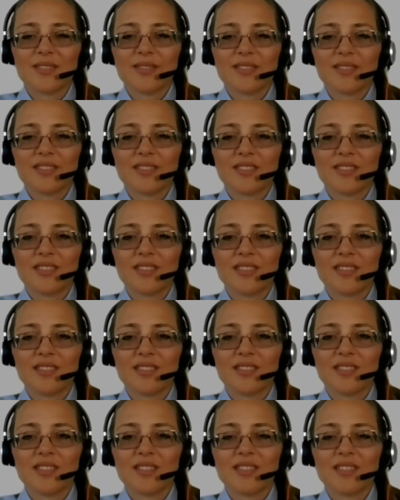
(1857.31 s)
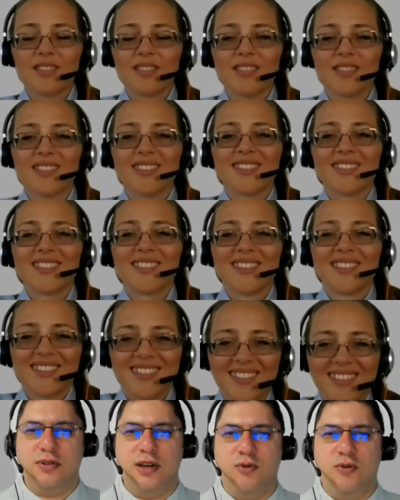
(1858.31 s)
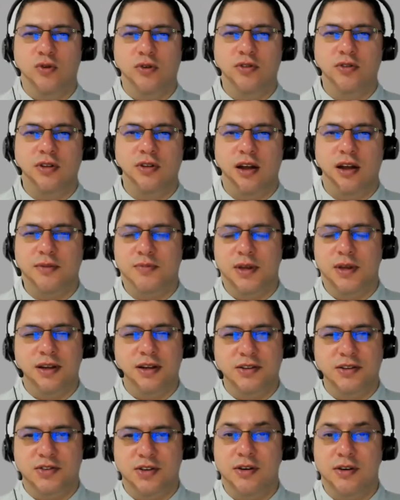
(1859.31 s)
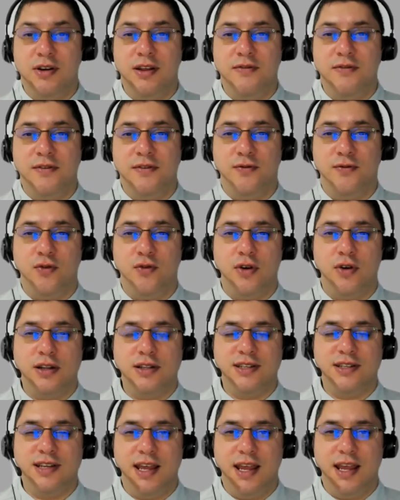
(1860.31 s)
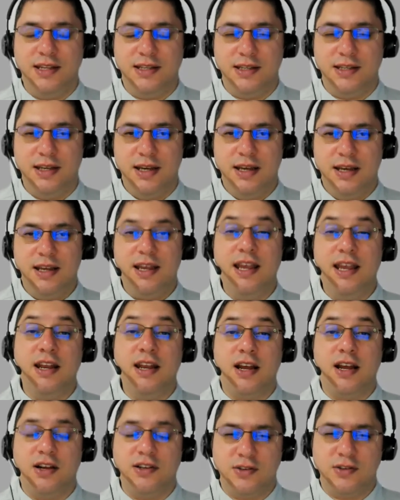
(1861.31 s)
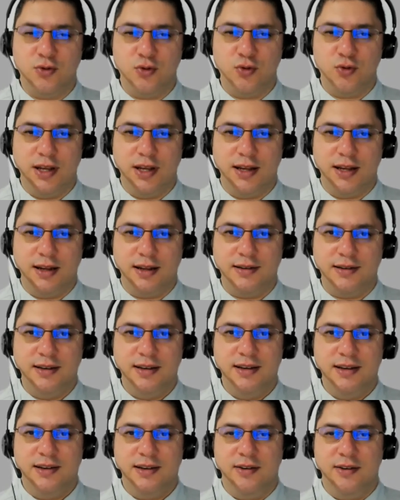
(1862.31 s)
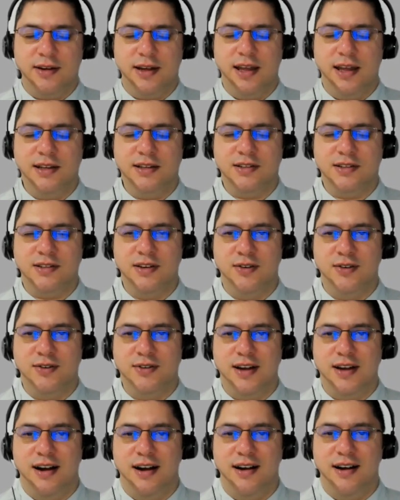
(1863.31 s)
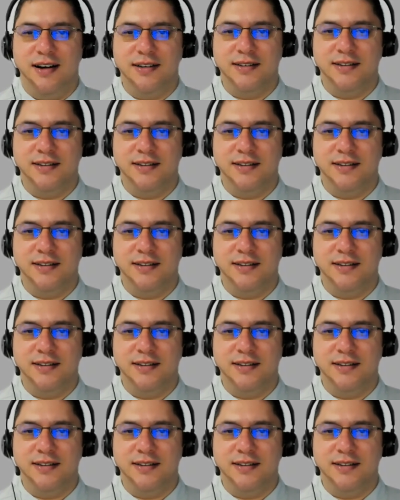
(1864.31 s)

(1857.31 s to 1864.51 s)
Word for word: Yes, a breaking deal, and actually will not be considered even for a date in Costa Rica. Okay, so uh,